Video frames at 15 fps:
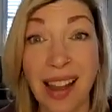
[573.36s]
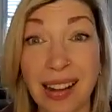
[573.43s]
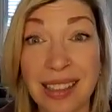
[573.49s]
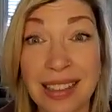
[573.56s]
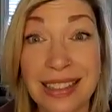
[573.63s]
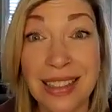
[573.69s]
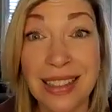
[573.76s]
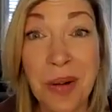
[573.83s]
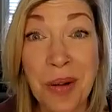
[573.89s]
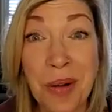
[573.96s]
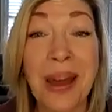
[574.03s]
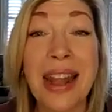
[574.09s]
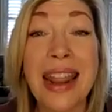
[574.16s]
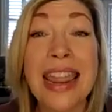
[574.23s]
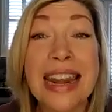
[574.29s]
sucks,
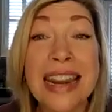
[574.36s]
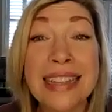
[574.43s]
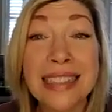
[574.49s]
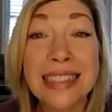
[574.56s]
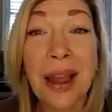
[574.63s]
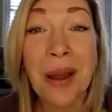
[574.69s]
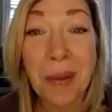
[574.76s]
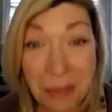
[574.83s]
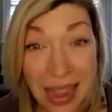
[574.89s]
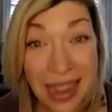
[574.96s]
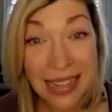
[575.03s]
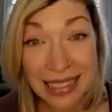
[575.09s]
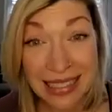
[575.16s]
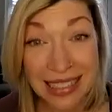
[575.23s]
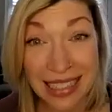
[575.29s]
but it is
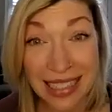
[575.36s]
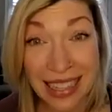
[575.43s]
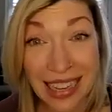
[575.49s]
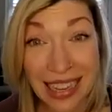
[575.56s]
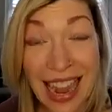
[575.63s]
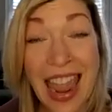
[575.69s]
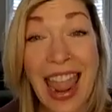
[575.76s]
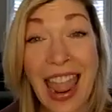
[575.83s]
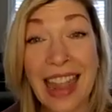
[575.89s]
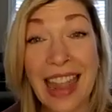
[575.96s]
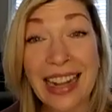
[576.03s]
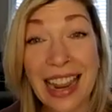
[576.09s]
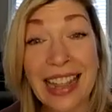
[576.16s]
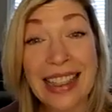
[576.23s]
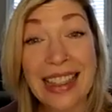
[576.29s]
amazing. And